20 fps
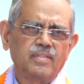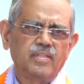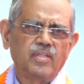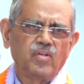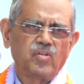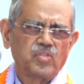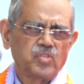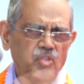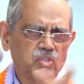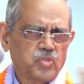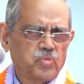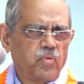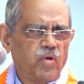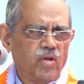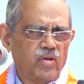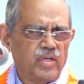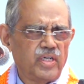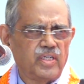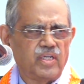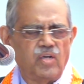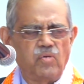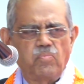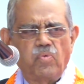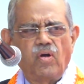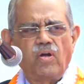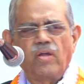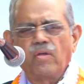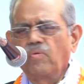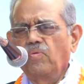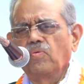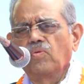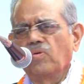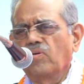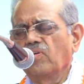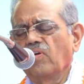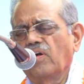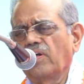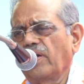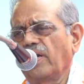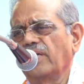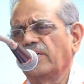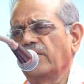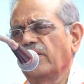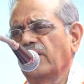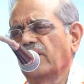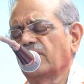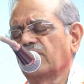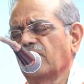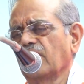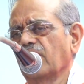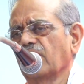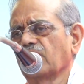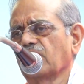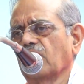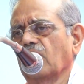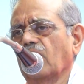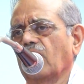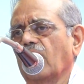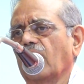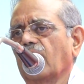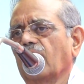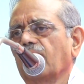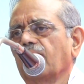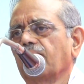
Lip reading: There was a small little boy who would not write anything at all.